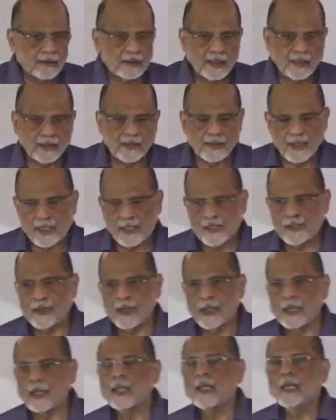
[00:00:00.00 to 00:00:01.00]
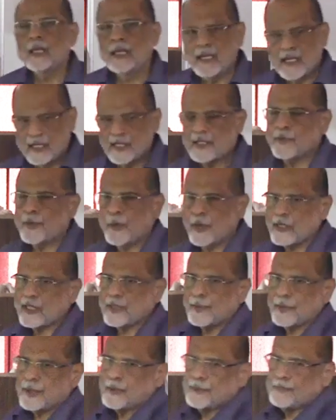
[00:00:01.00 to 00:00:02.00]
into this soil. It is
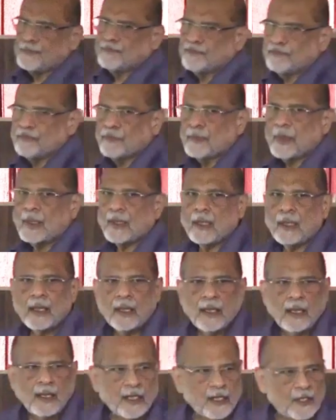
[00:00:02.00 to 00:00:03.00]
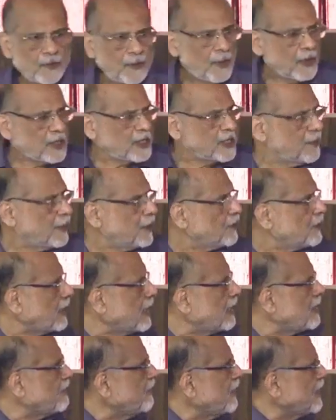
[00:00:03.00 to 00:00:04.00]
possible. It is possible to
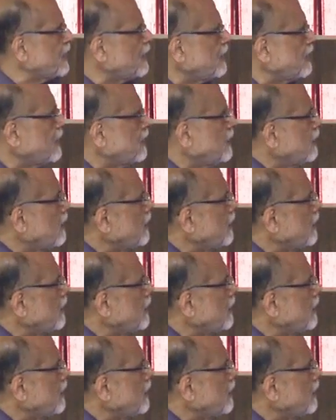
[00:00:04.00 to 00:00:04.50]
convert